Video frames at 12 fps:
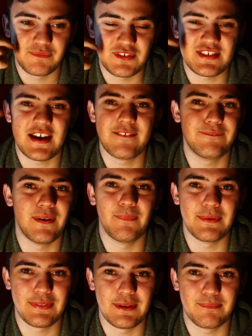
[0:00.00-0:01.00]
just have fun
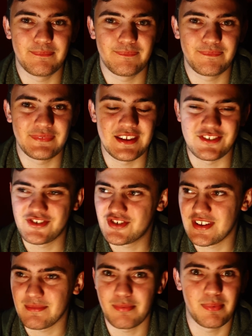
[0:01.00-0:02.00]
with it. It's
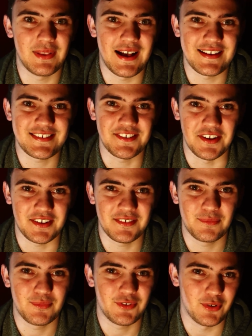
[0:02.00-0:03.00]
cheap
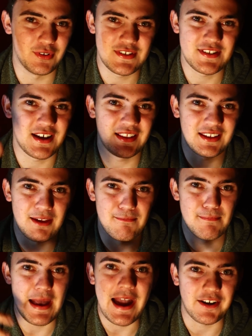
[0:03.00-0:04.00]
plastic, so it's not like it
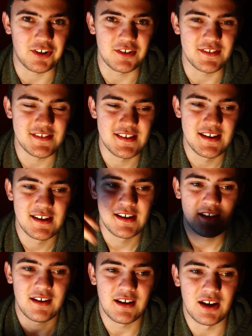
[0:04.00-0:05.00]
matters.
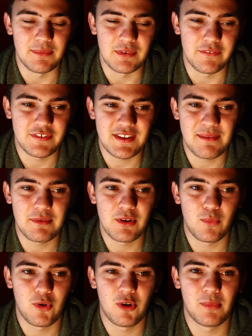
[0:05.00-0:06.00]
You send them
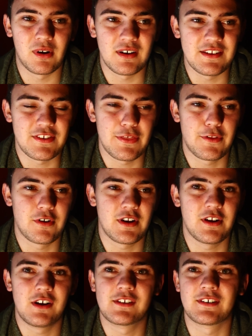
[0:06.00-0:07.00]
into Walmart. It's a
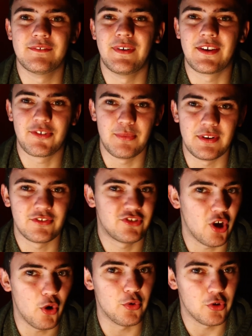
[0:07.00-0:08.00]
$30 investment
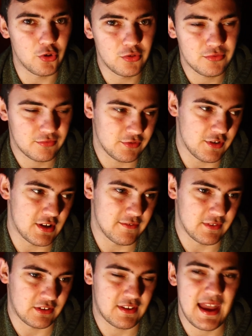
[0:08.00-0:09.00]
total. You
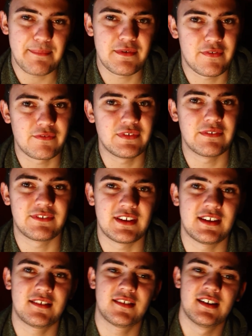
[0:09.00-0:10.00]
get the camera for
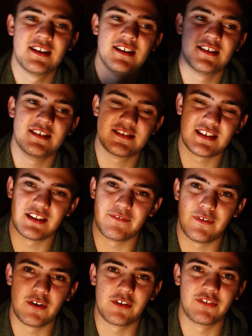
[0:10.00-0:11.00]
$15, send the
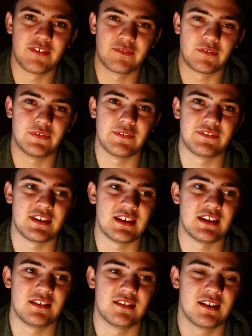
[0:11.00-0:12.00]
photos in for
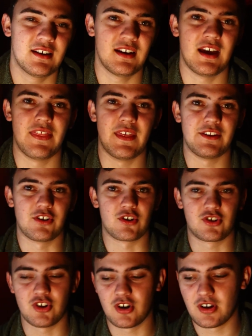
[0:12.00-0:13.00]
$15, and then
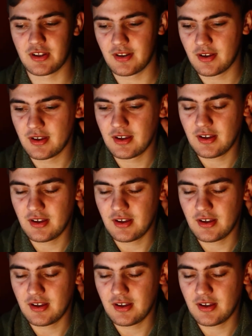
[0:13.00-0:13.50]
you're good.